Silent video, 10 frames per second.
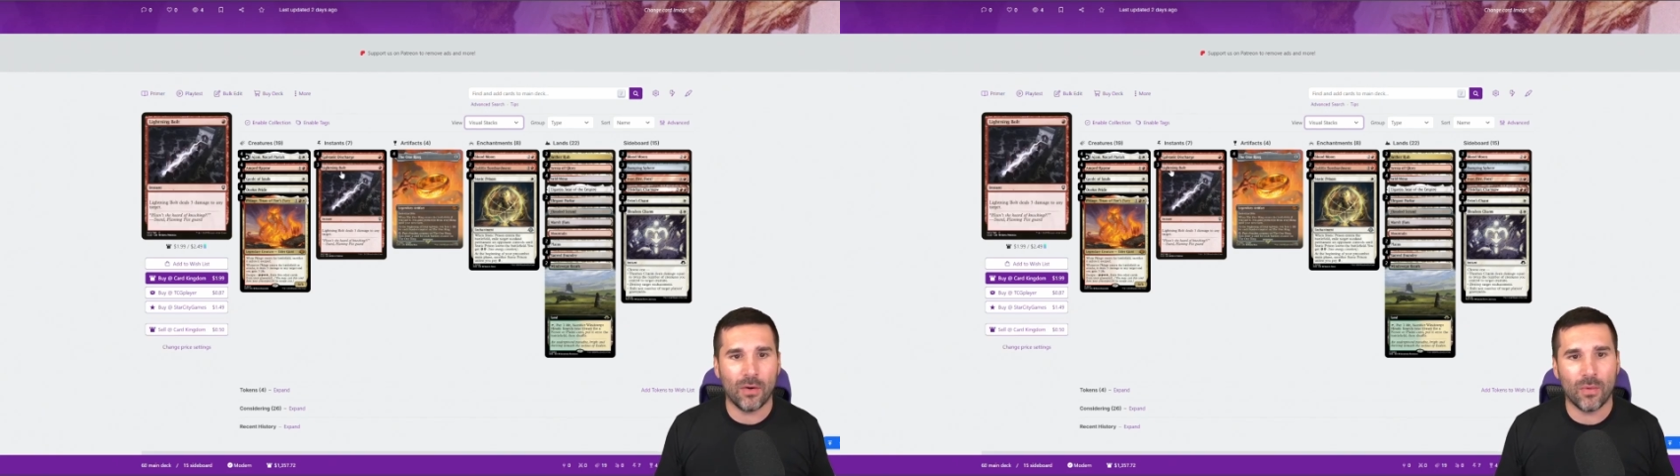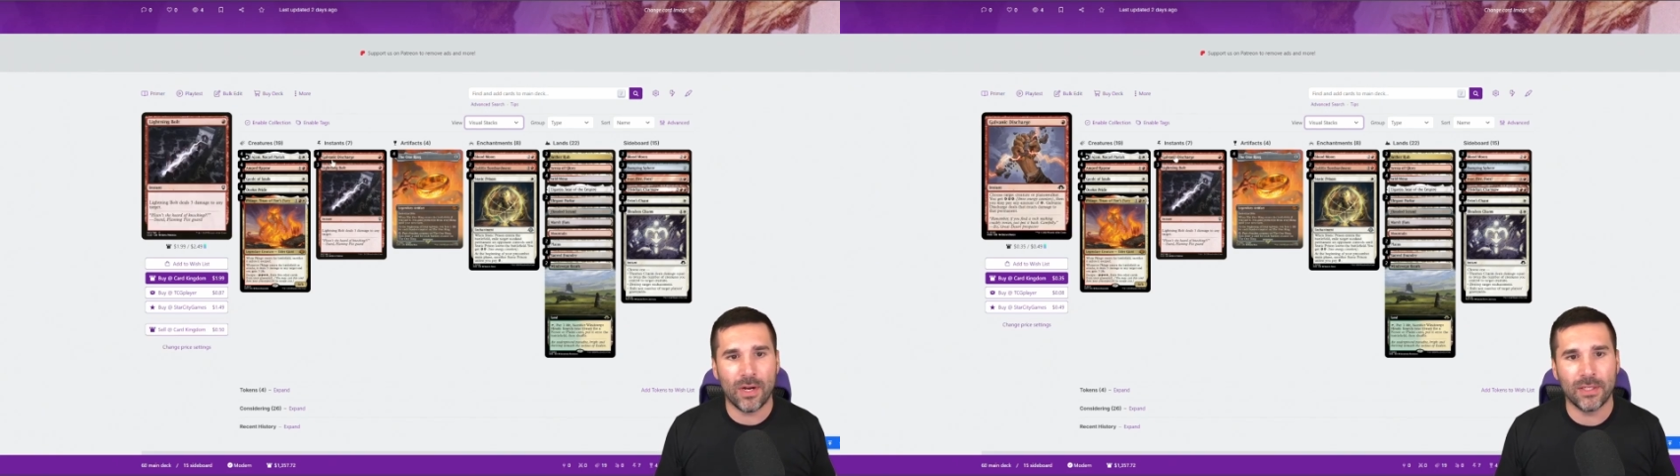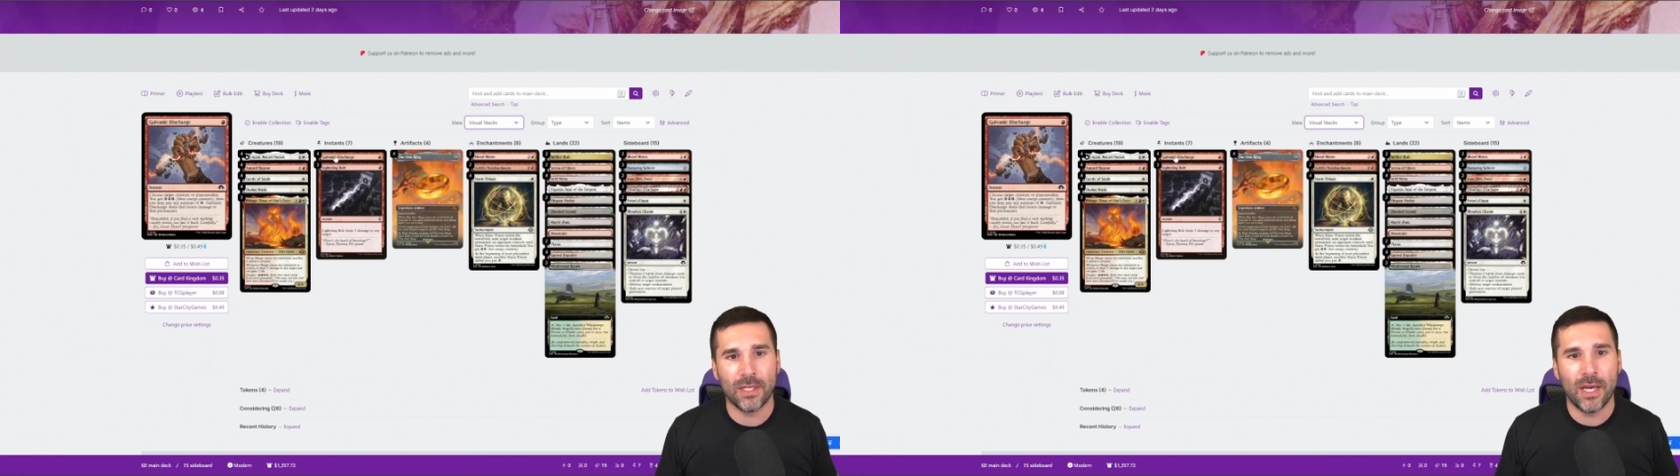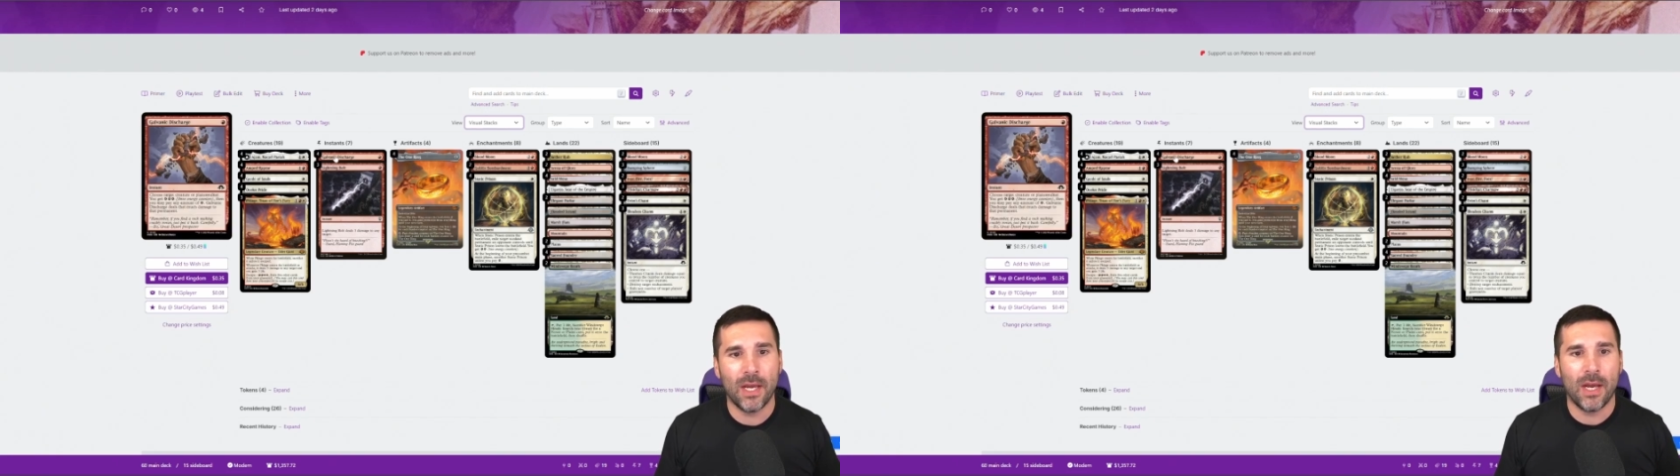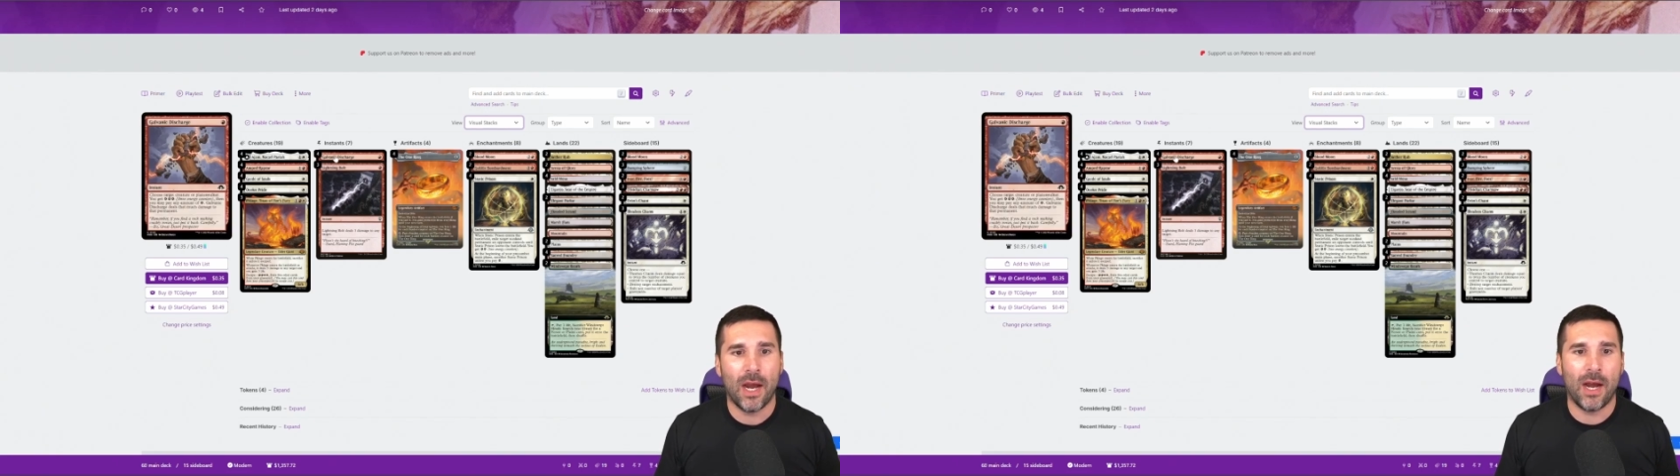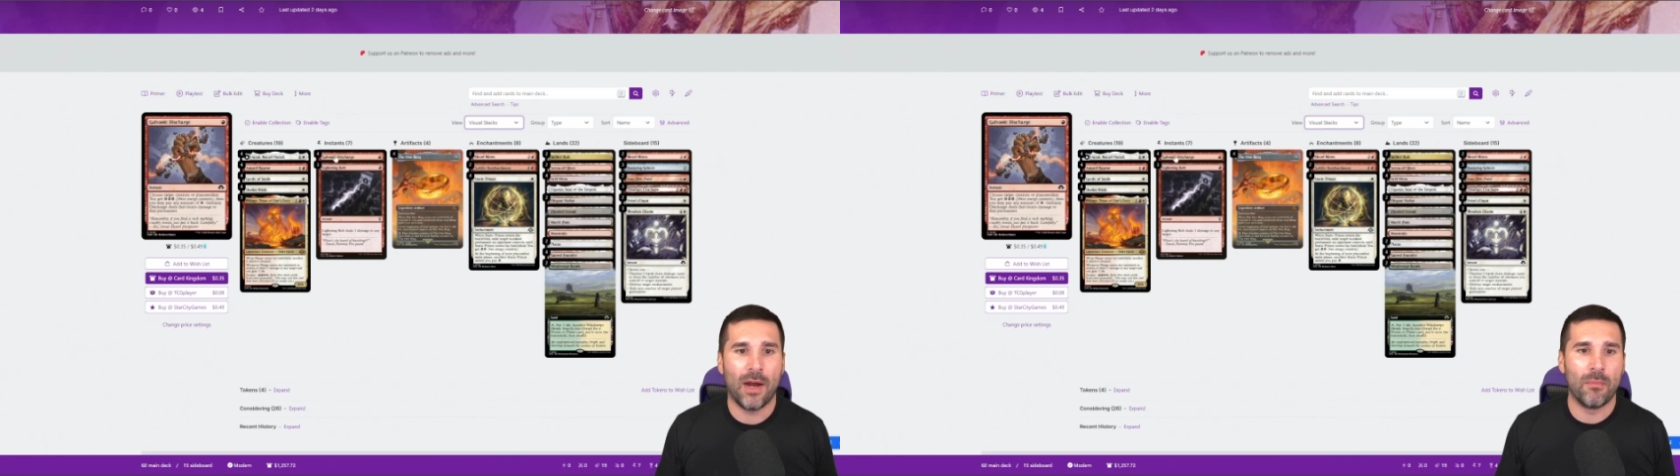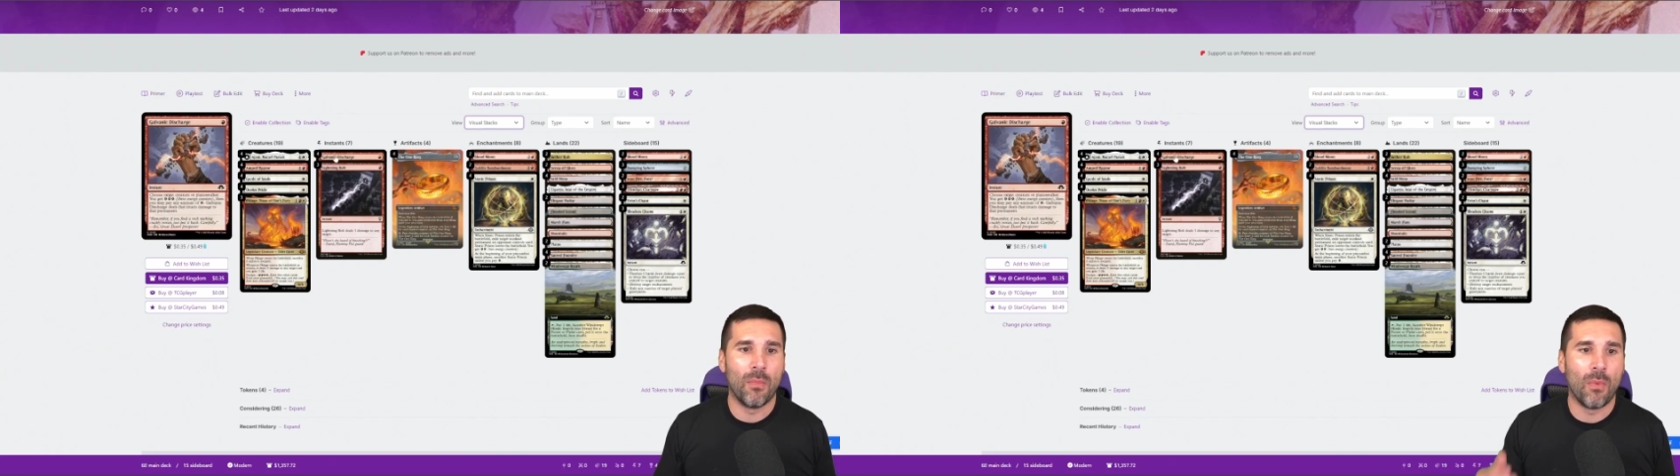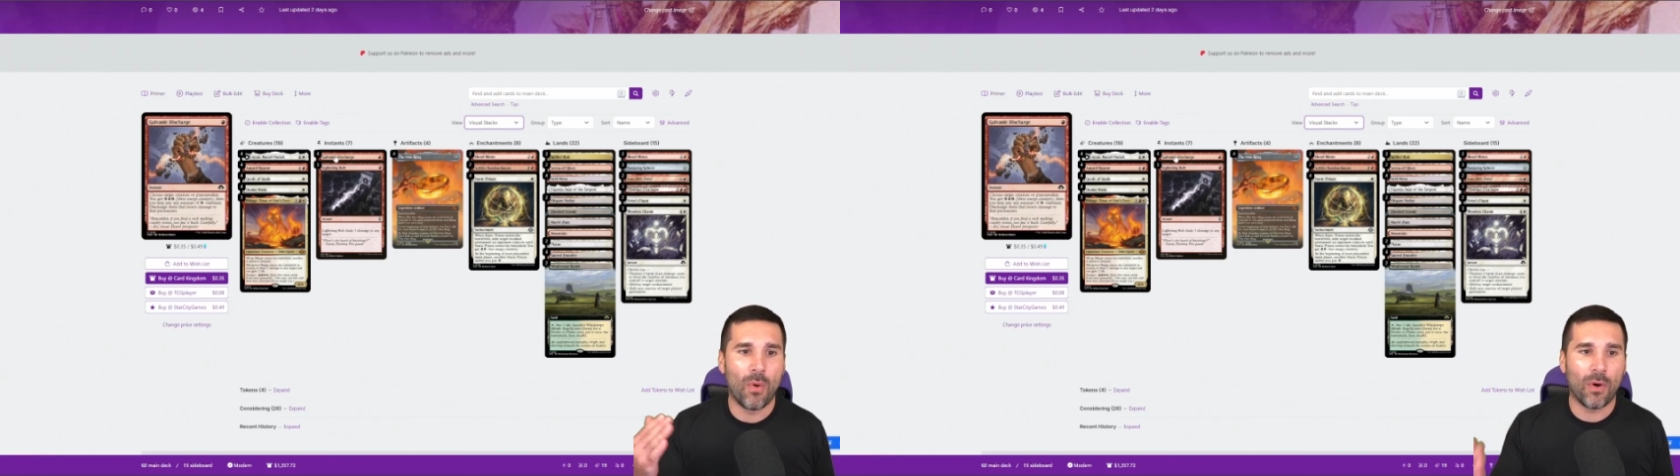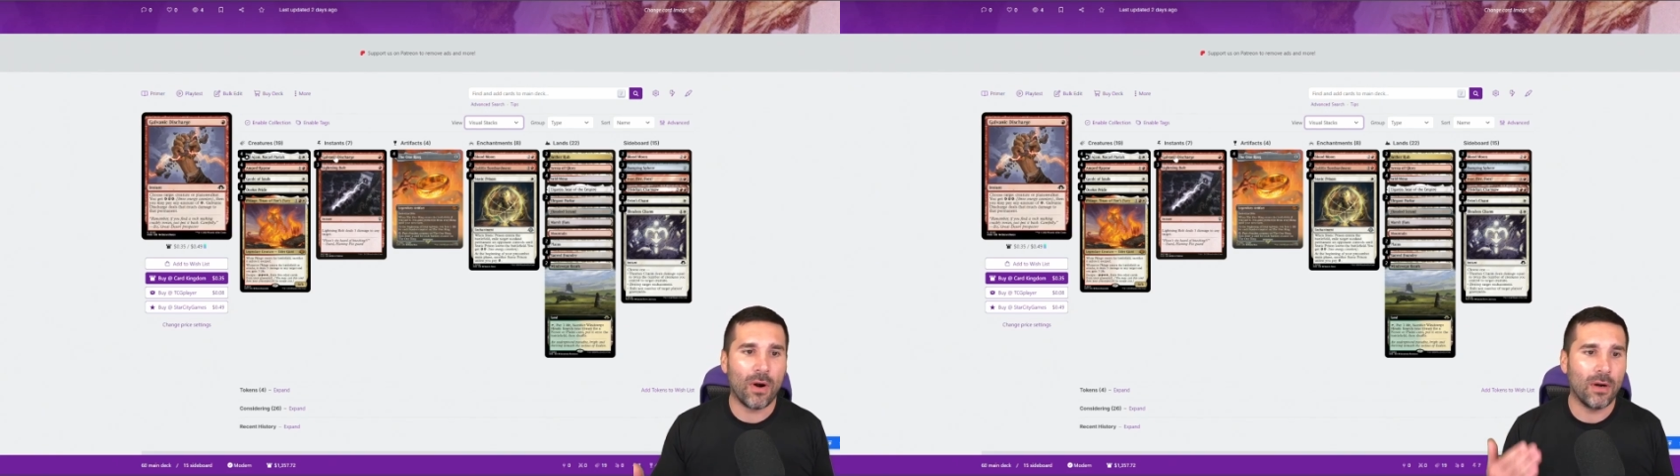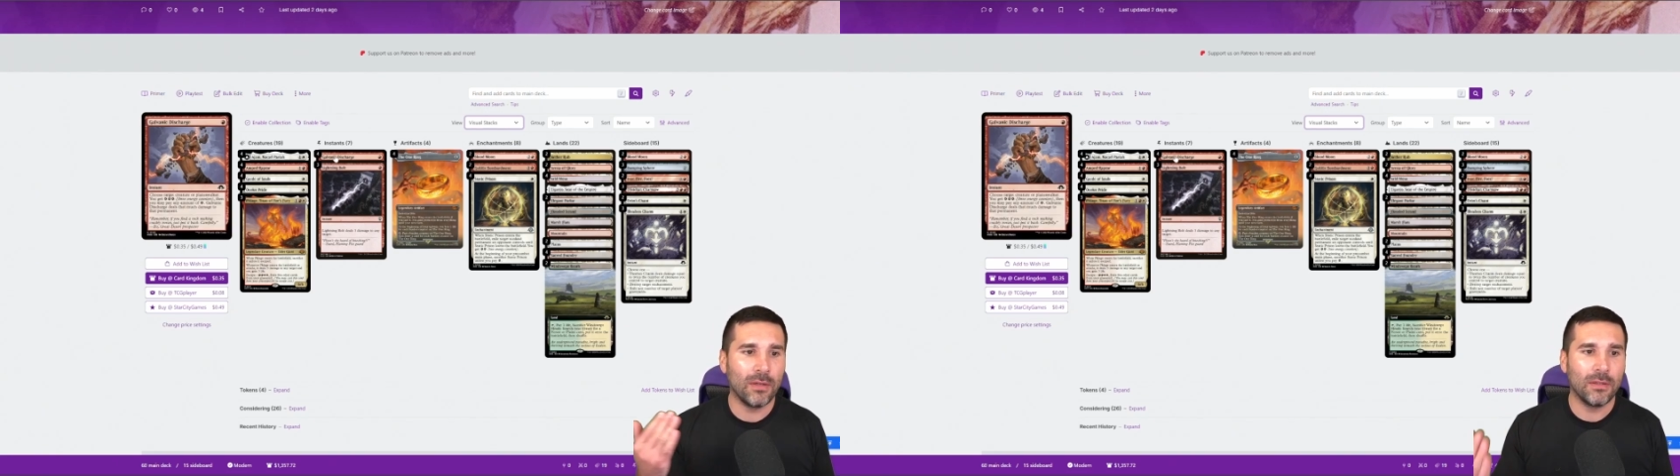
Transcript: was more